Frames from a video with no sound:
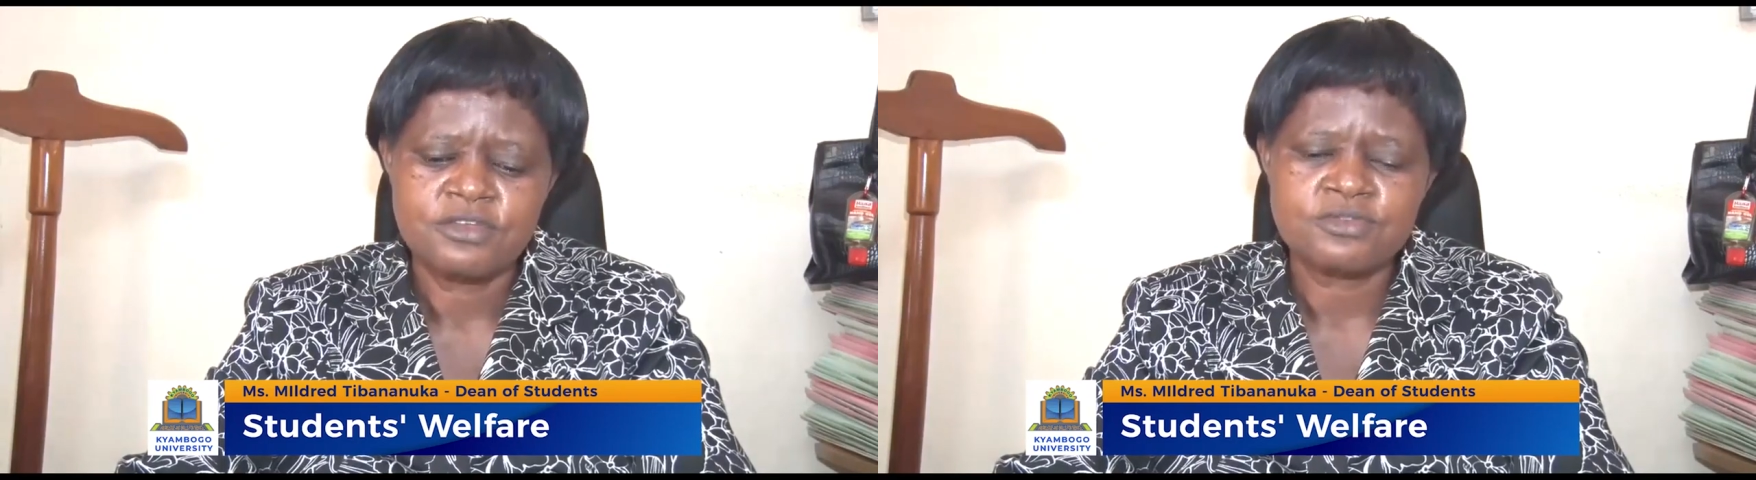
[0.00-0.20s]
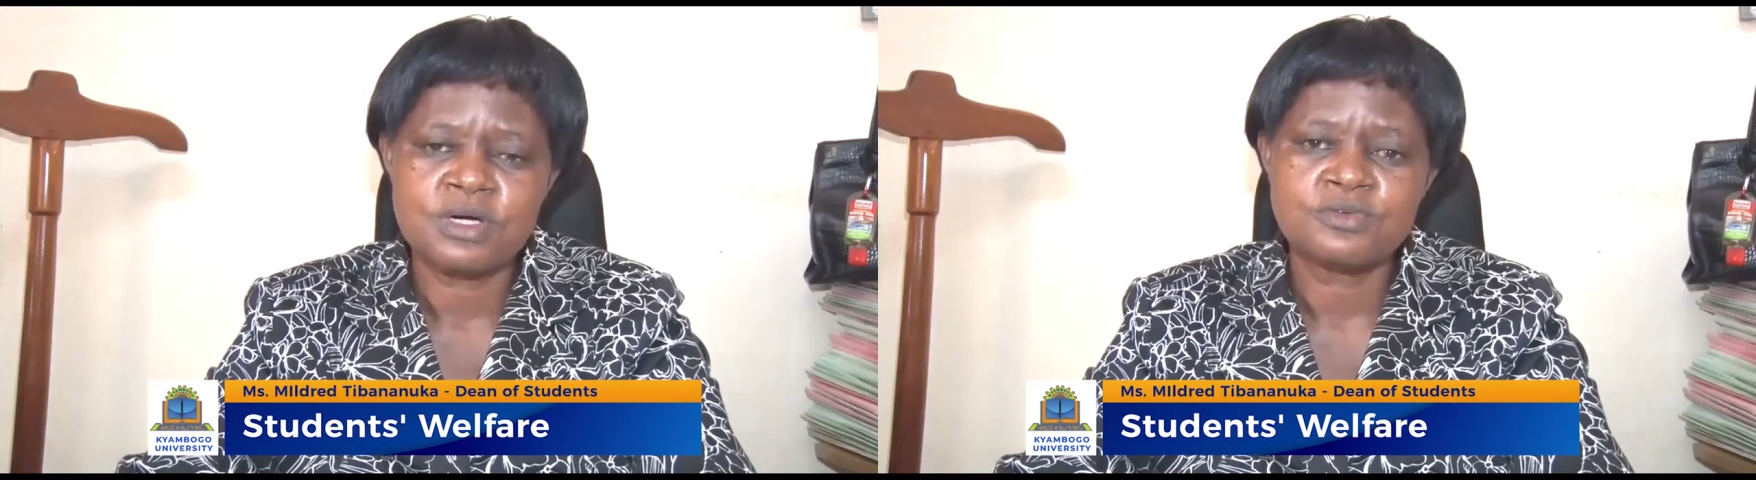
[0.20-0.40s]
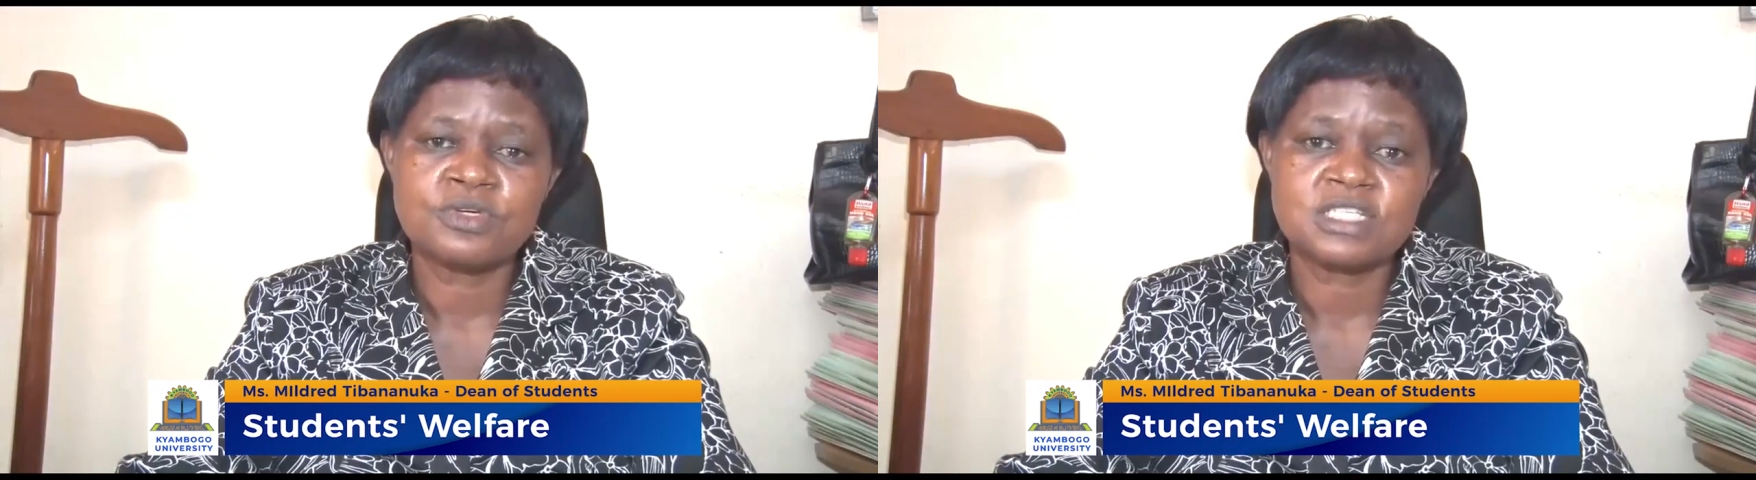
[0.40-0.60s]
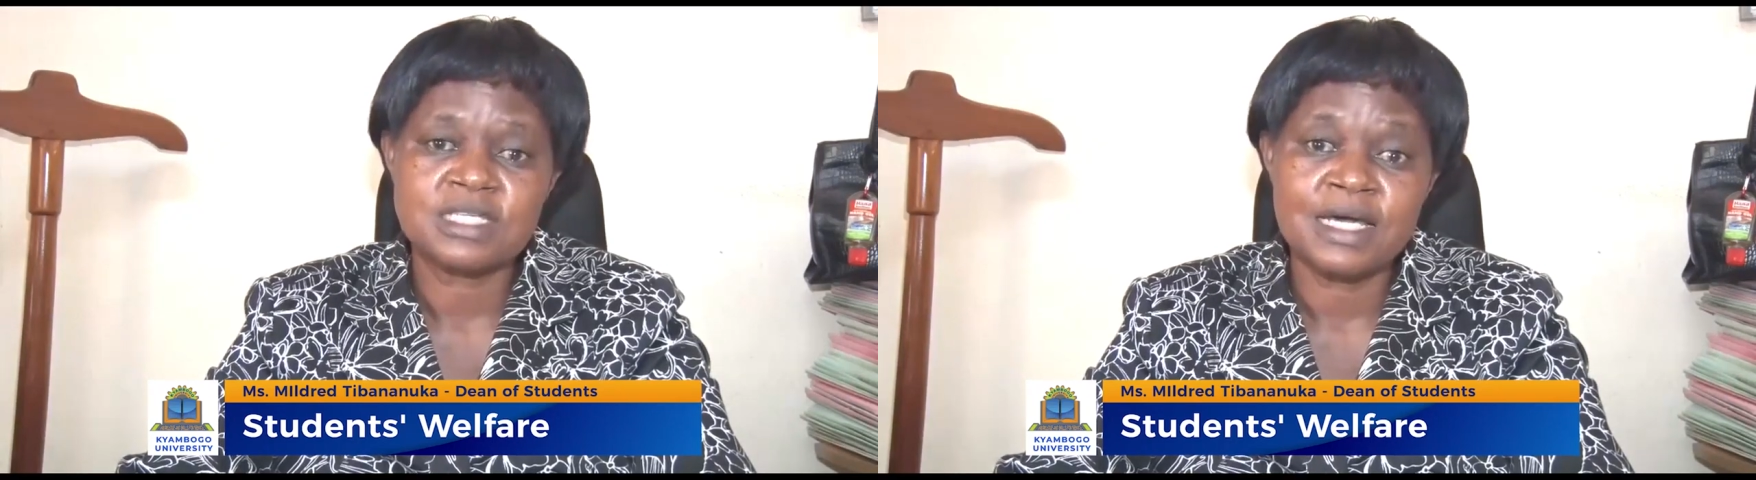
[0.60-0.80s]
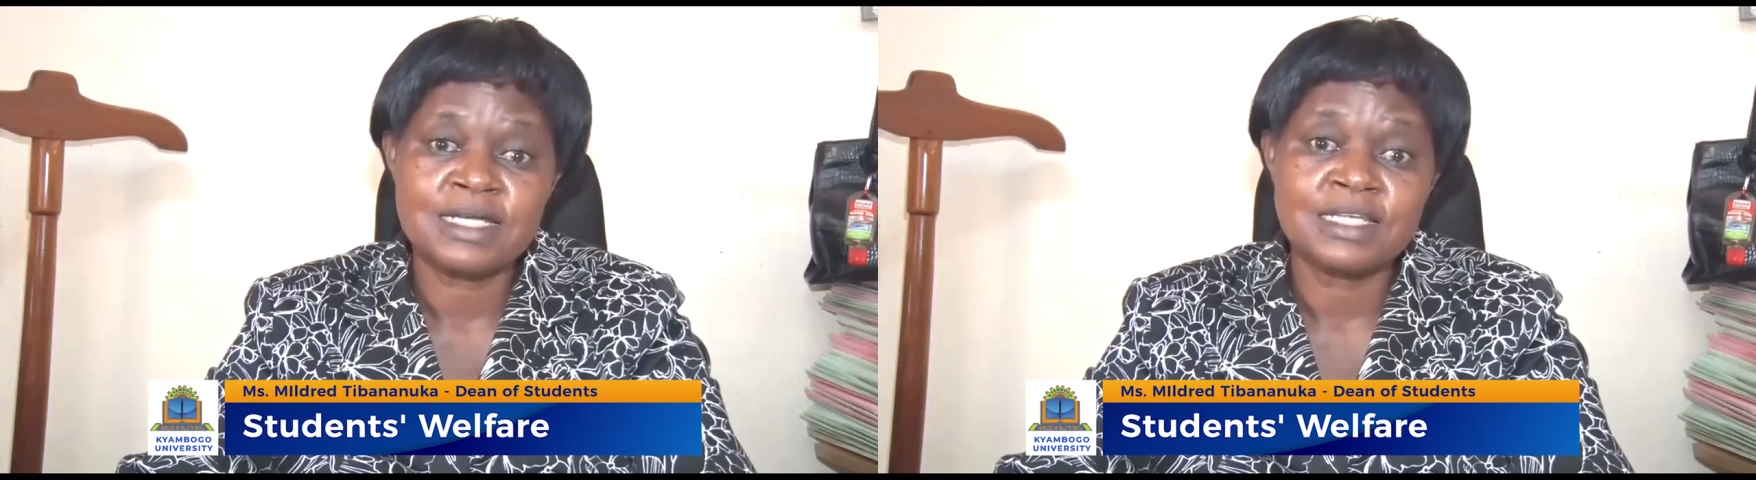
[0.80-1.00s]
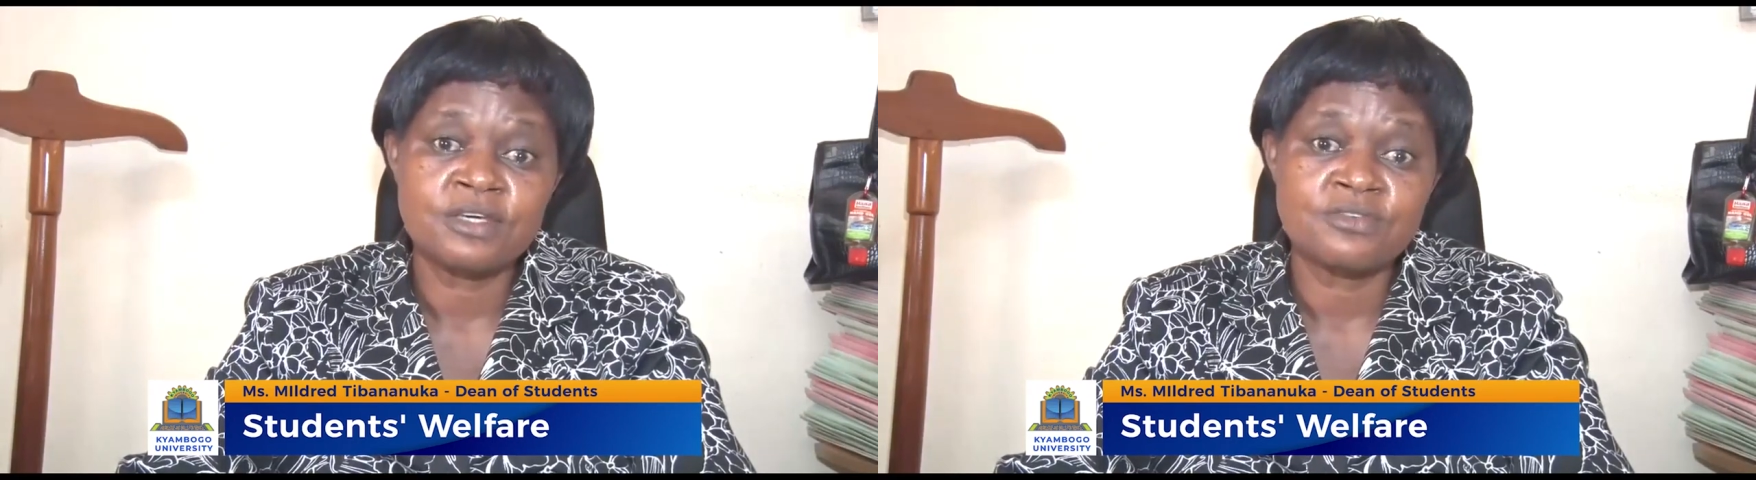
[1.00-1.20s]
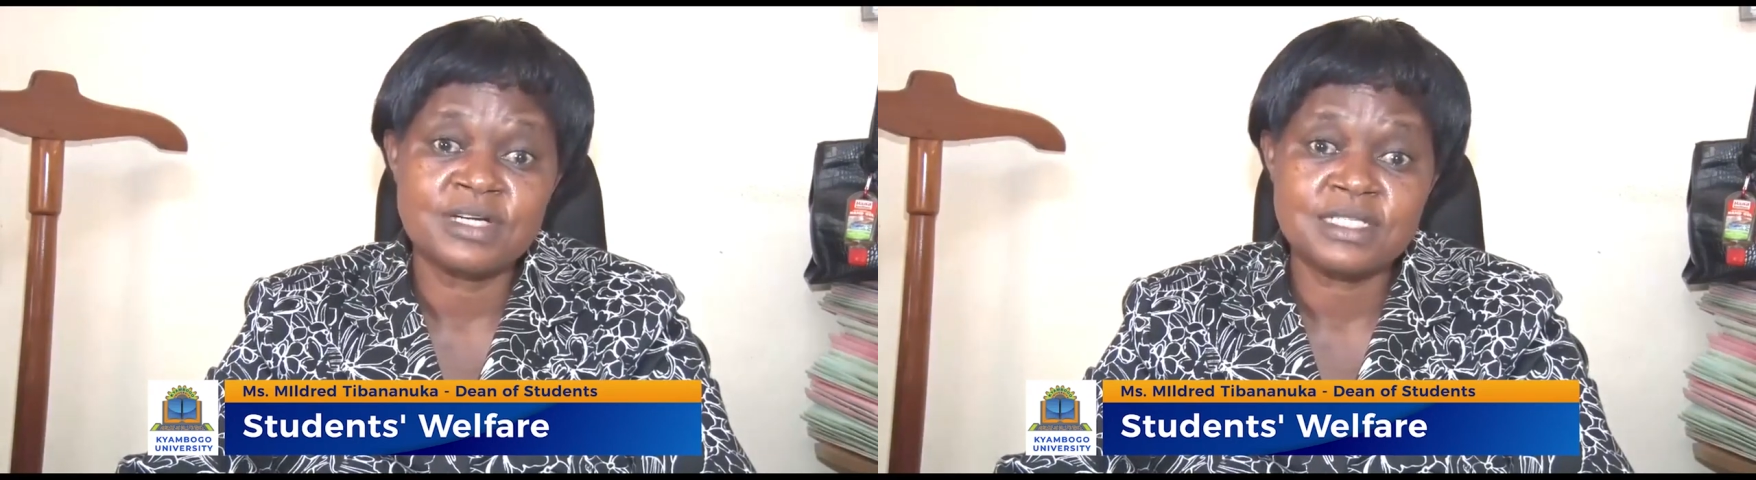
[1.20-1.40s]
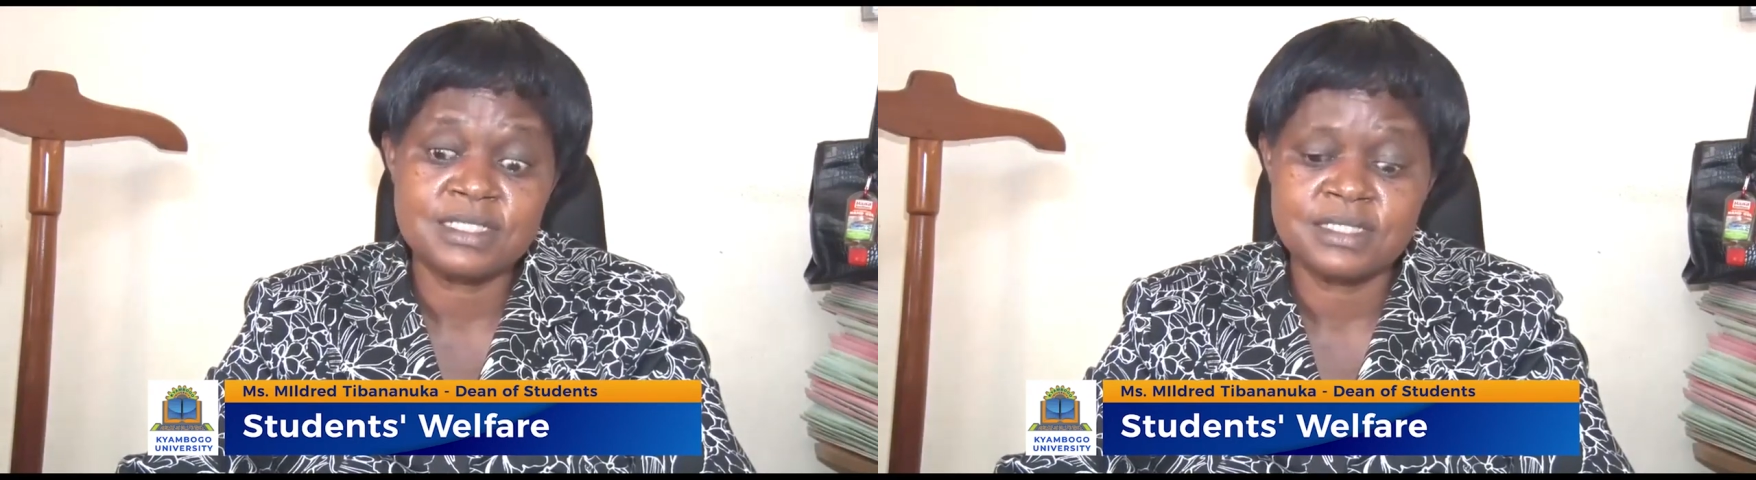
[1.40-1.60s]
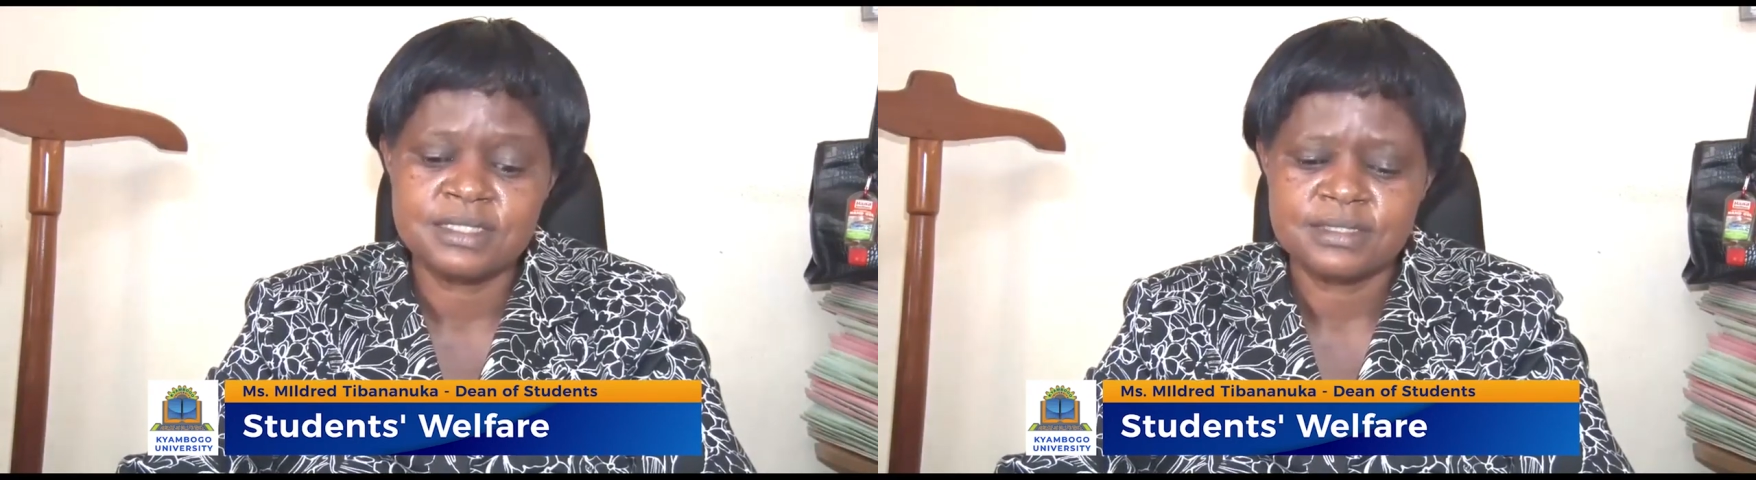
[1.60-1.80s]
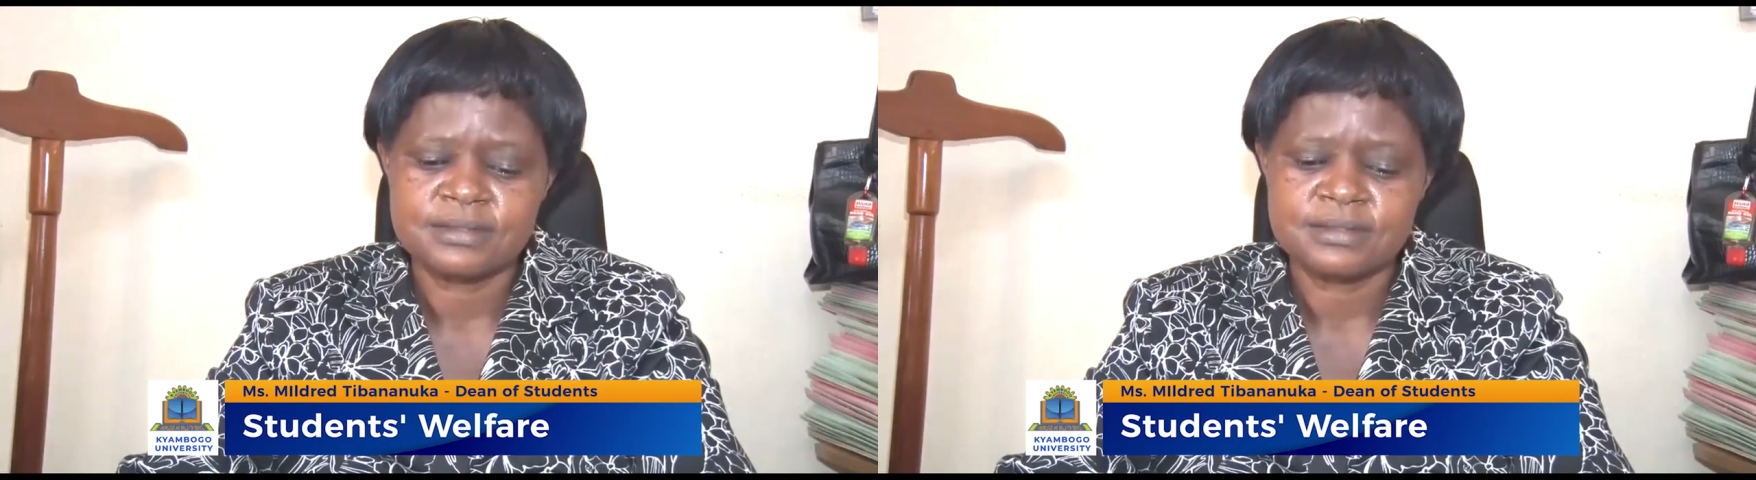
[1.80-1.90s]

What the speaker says: throughout your stay at the university.